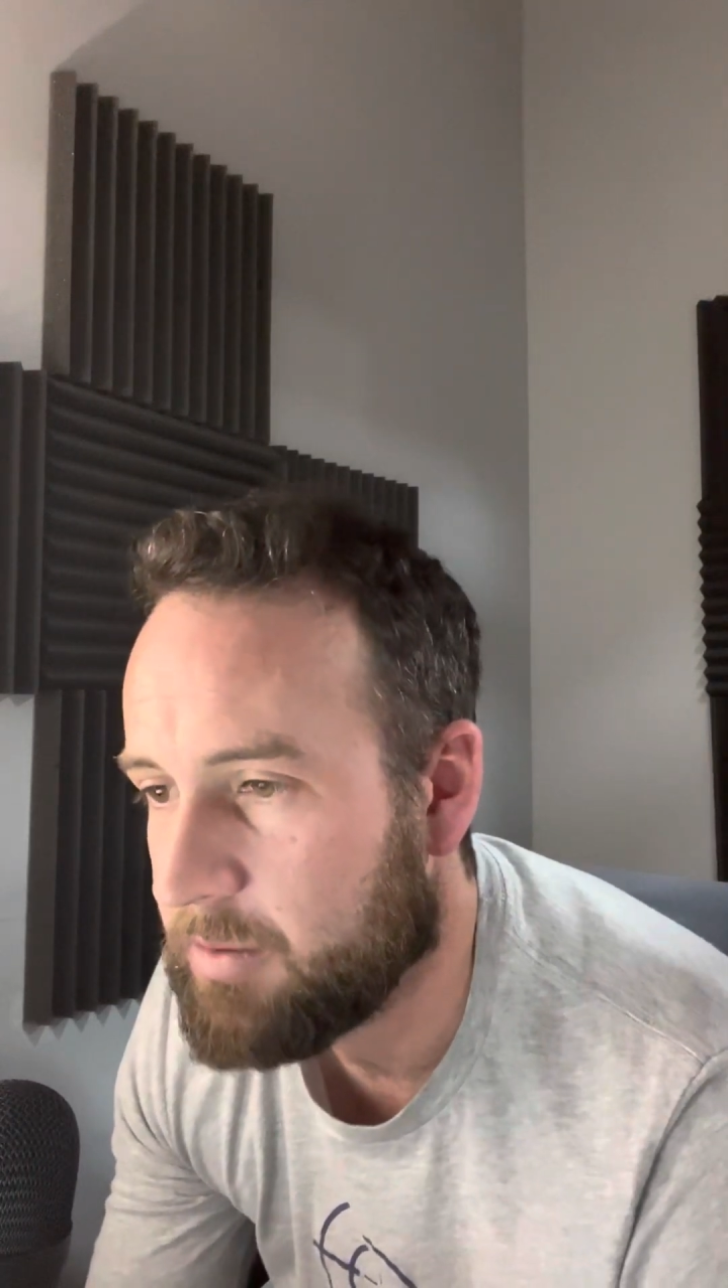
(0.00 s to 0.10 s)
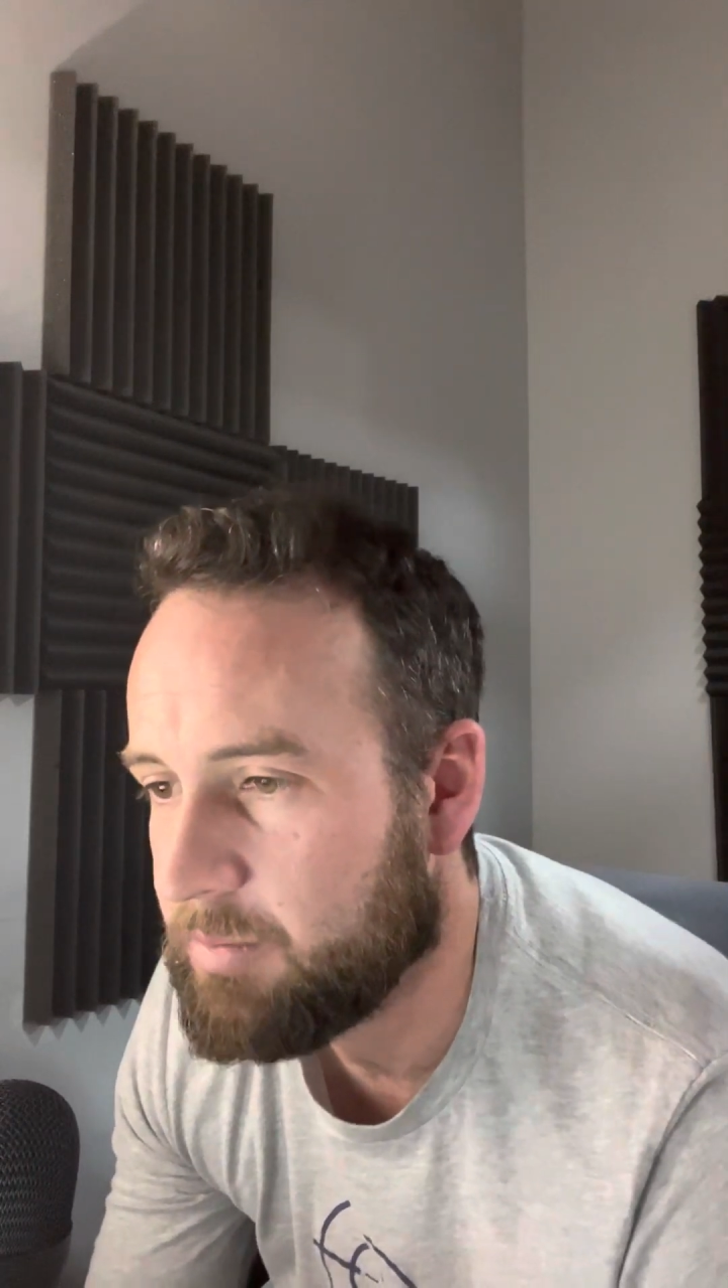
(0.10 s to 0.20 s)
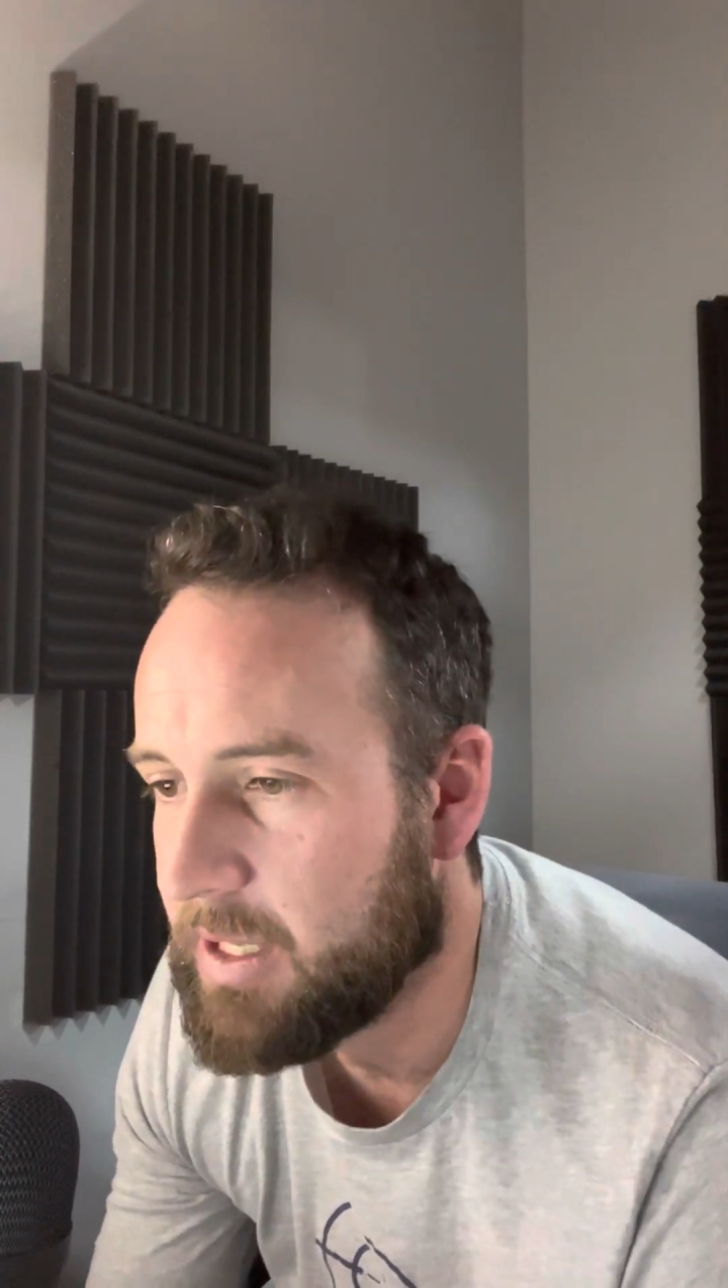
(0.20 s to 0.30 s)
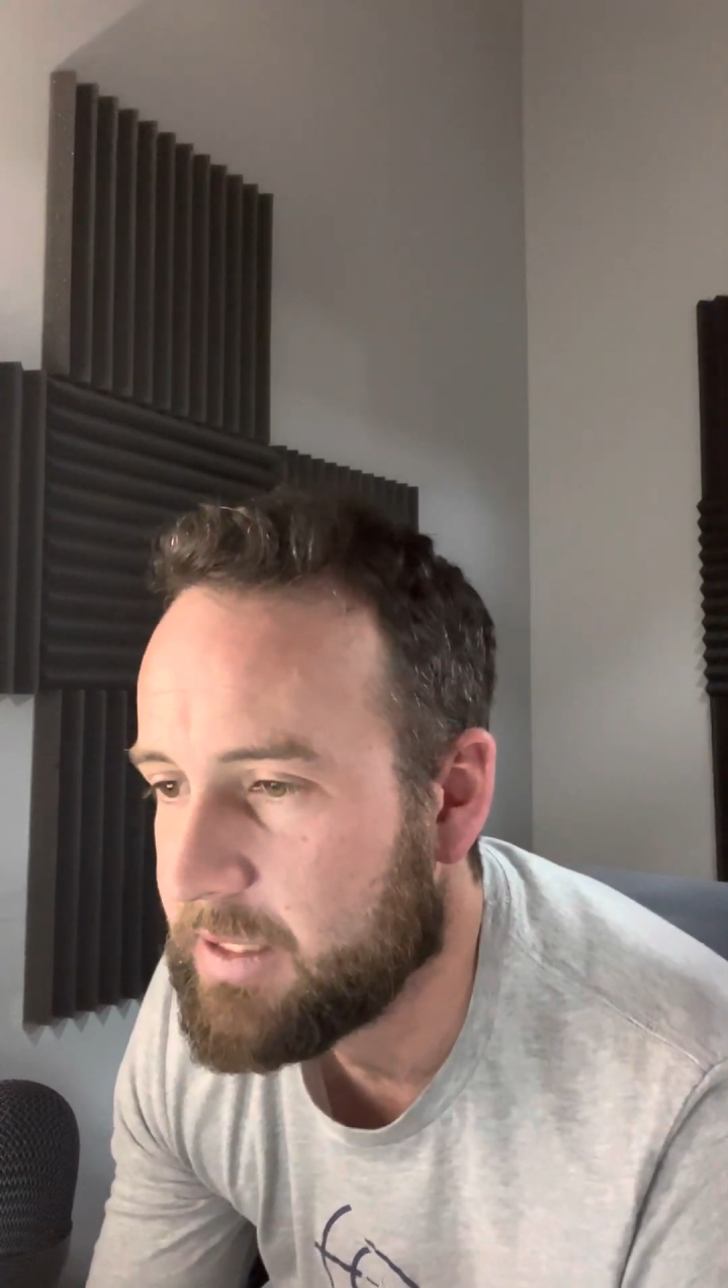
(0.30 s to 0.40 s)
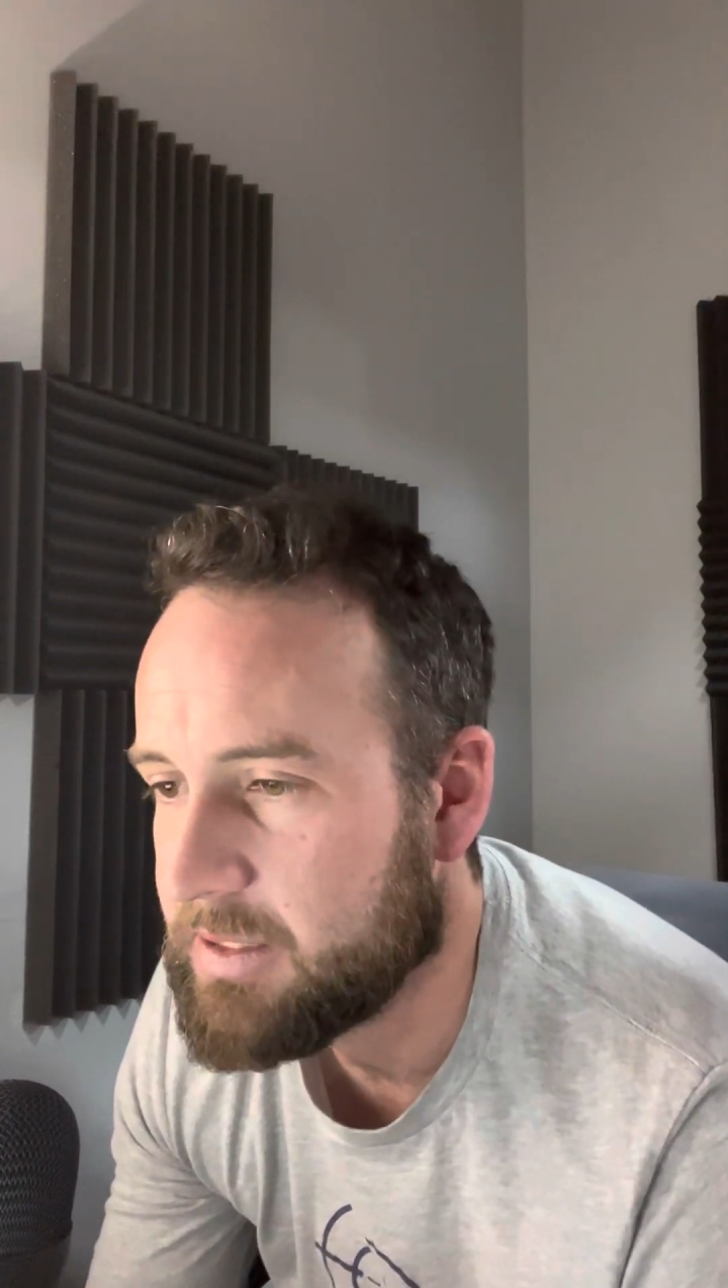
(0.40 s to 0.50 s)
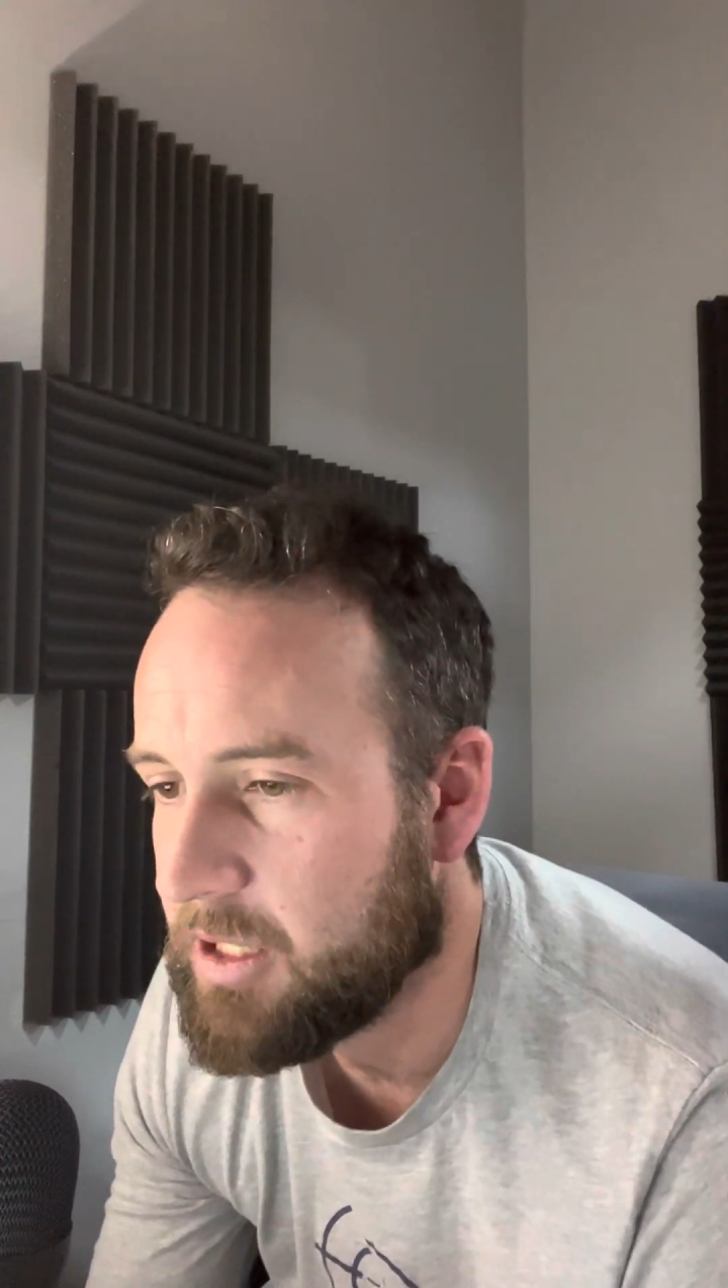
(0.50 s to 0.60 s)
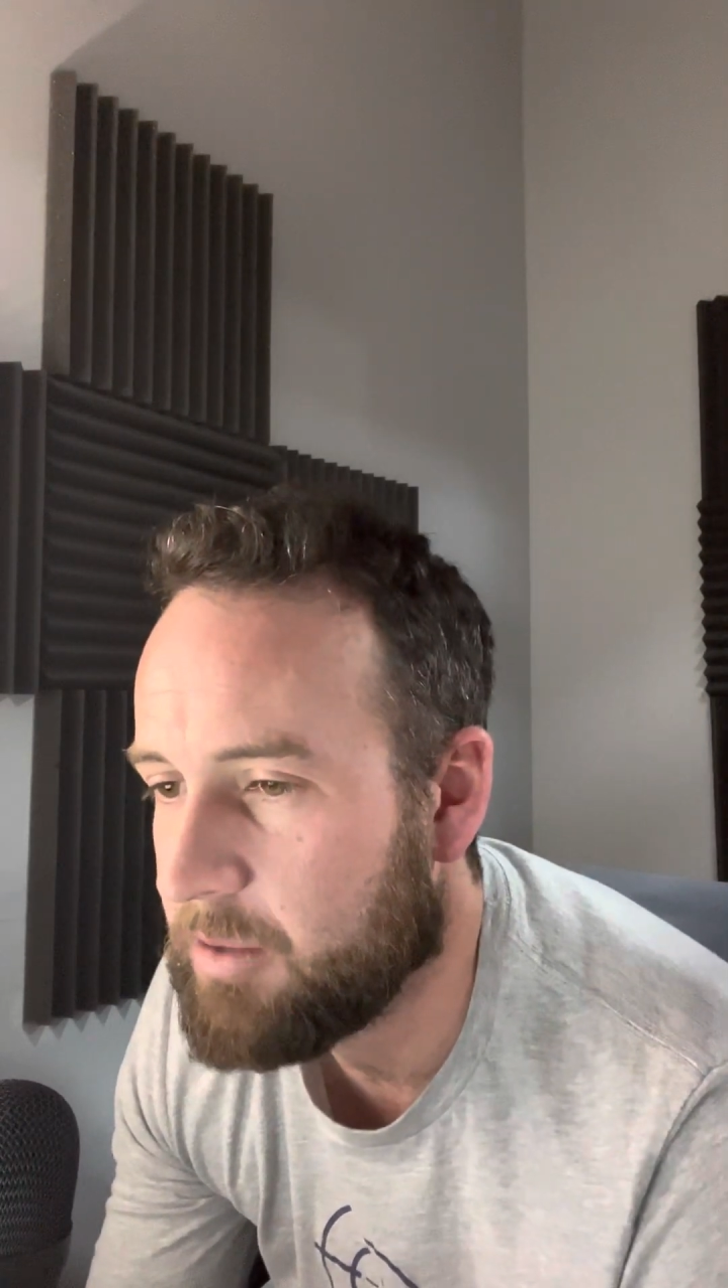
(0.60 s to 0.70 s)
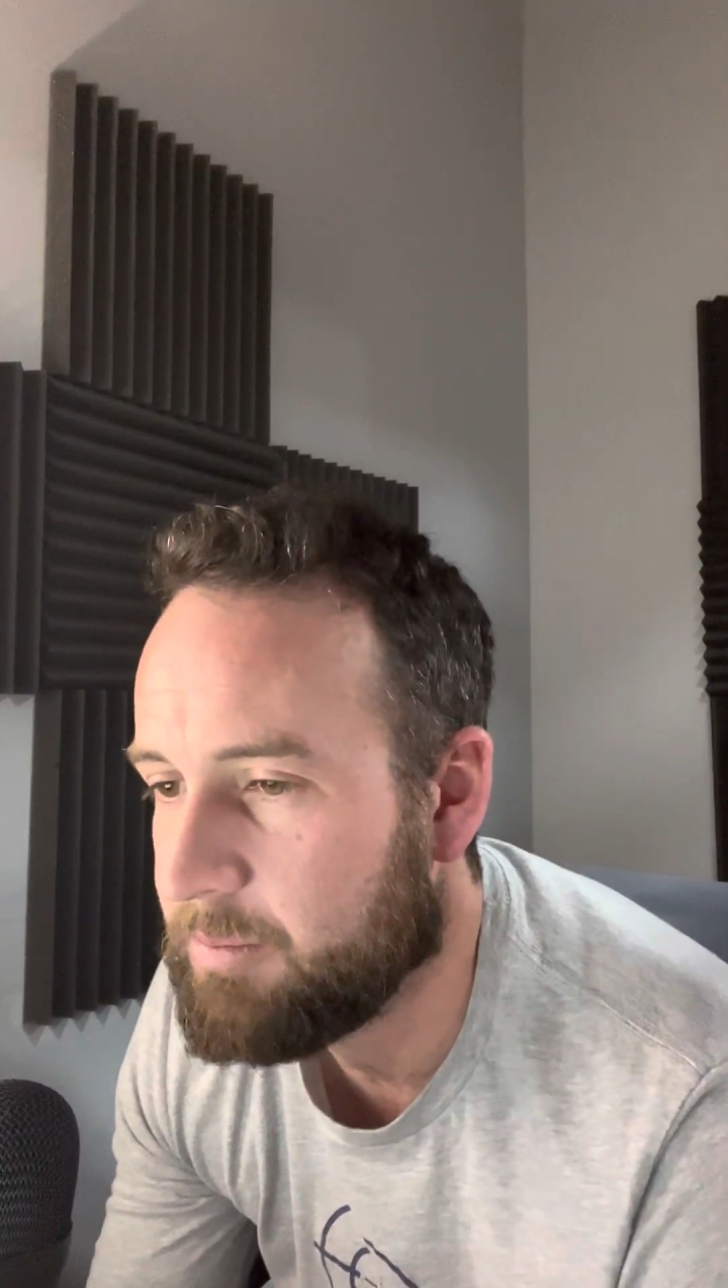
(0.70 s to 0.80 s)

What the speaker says: Black's our